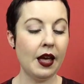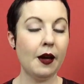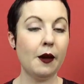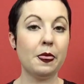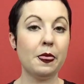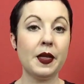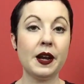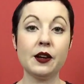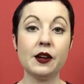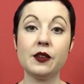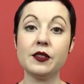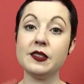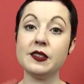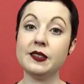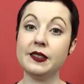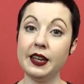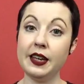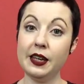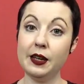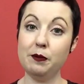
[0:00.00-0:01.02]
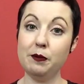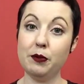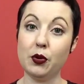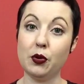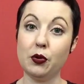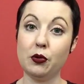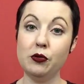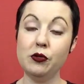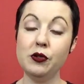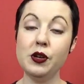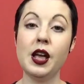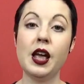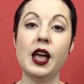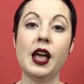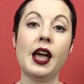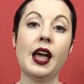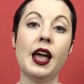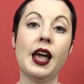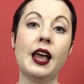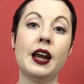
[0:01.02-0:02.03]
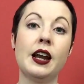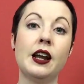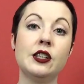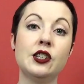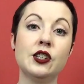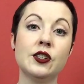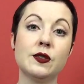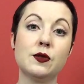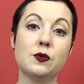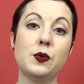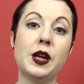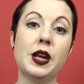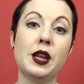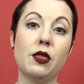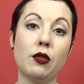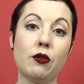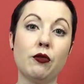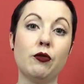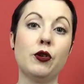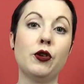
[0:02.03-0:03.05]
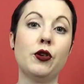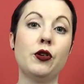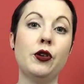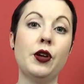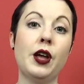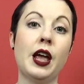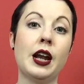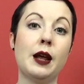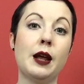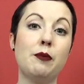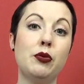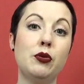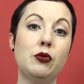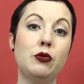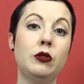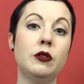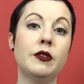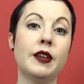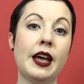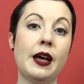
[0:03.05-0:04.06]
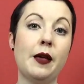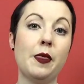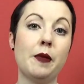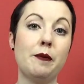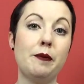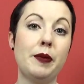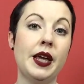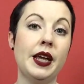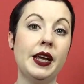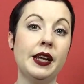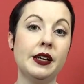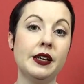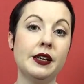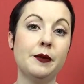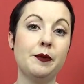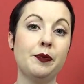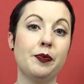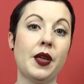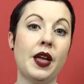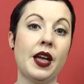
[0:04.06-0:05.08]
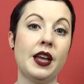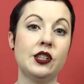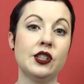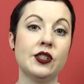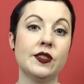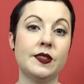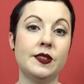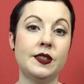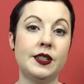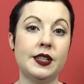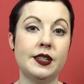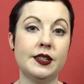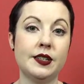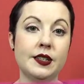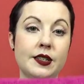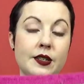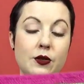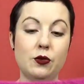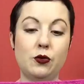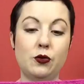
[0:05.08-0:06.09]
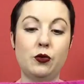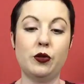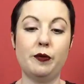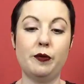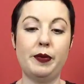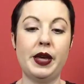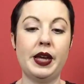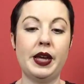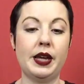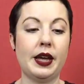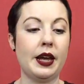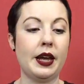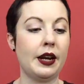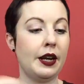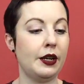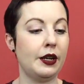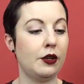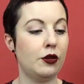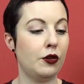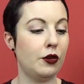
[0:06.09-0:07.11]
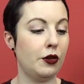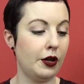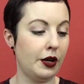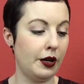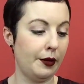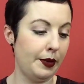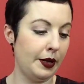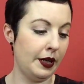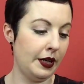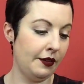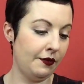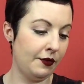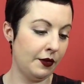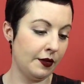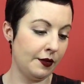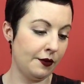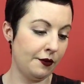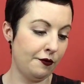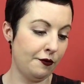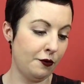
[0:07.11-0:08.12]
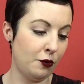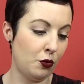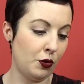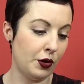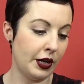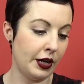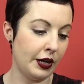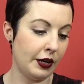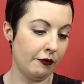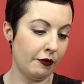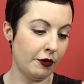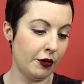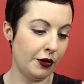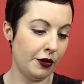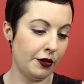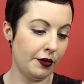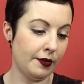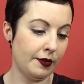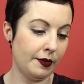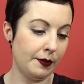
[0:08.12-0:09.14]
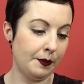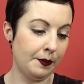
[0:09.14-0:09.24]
Then I got the second ball and I just went through and I pulled out the pink and just knit all the pink, and I got, I believe it's 4 garter rows.